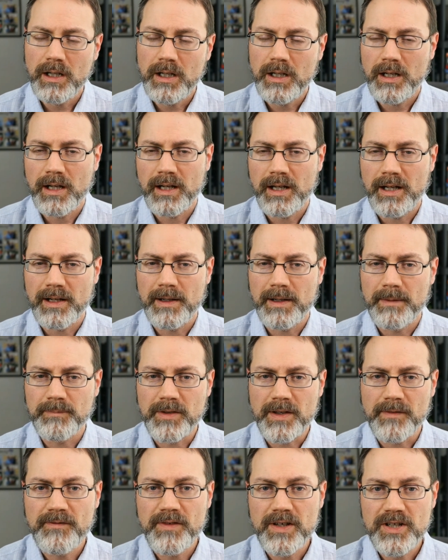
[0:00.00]

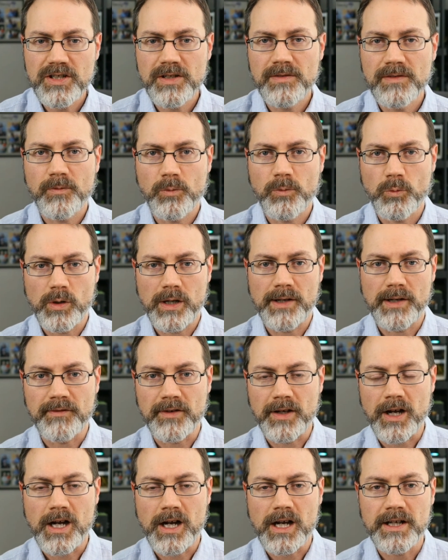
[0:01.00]
efficient for what I've
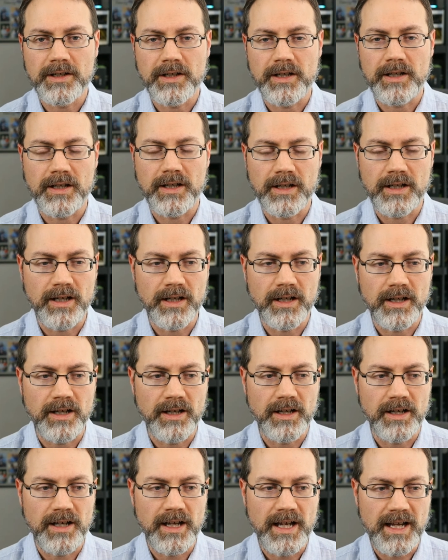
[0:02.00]
got.
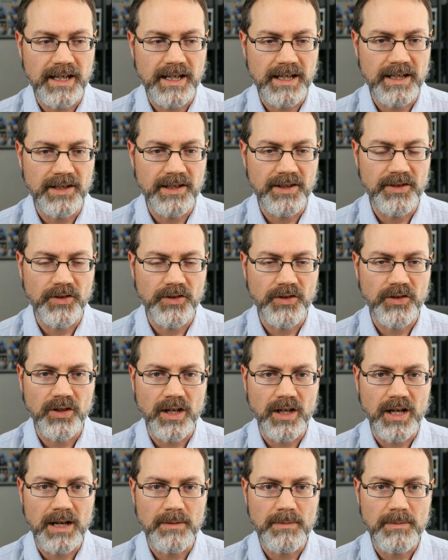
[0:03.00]
And
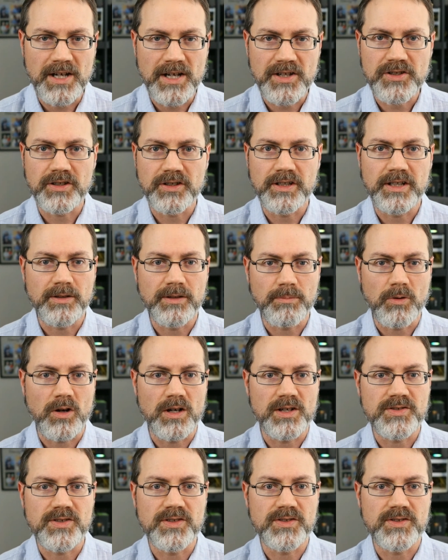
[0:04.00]
I'm actually in the
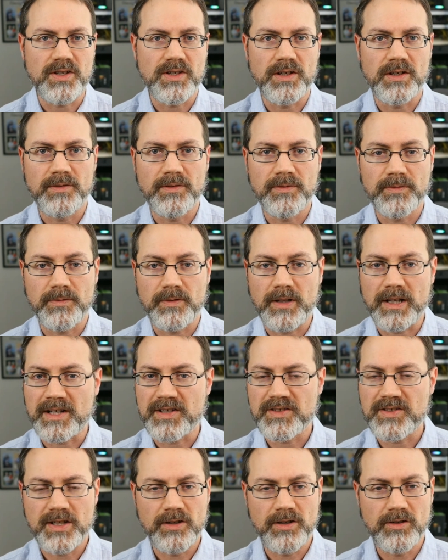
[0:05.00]
process of, like I
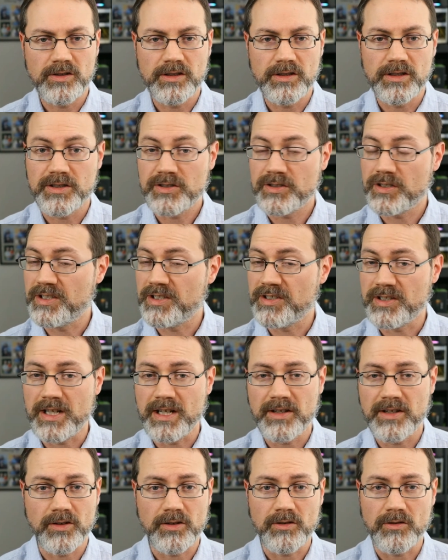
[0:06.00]
said earlier, is
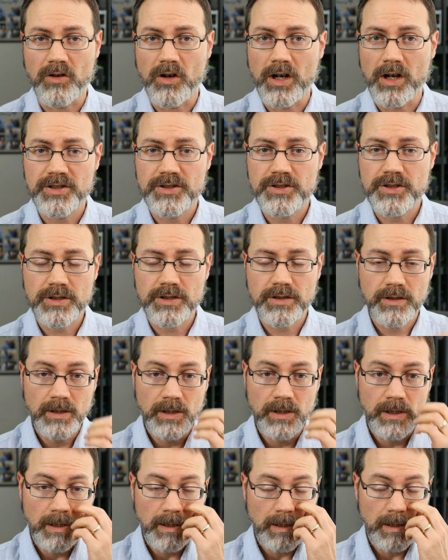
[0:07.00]
getting the garage
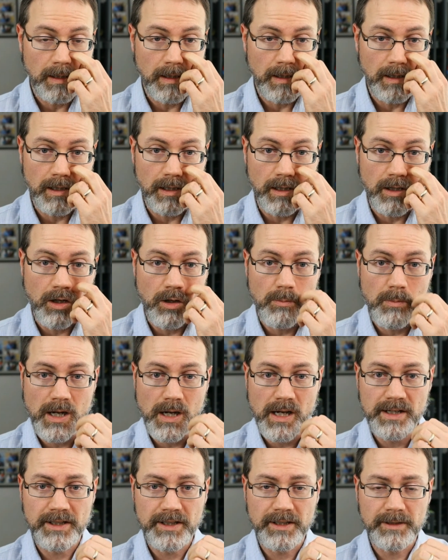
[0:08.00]
all
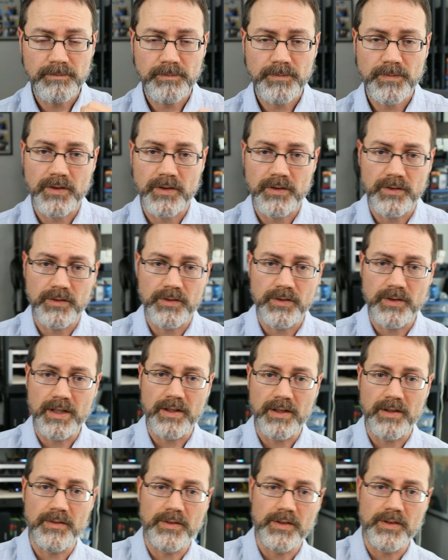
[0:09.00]
mining.
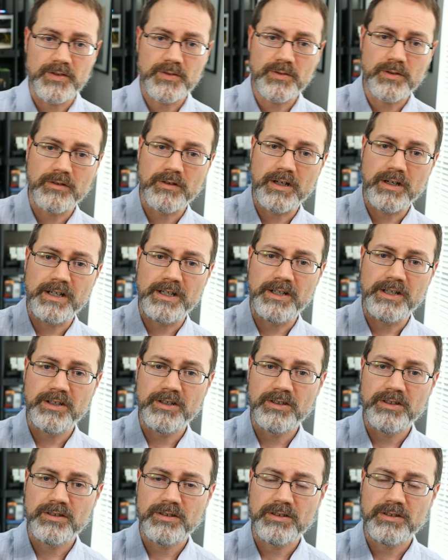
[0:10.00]
This rig right here,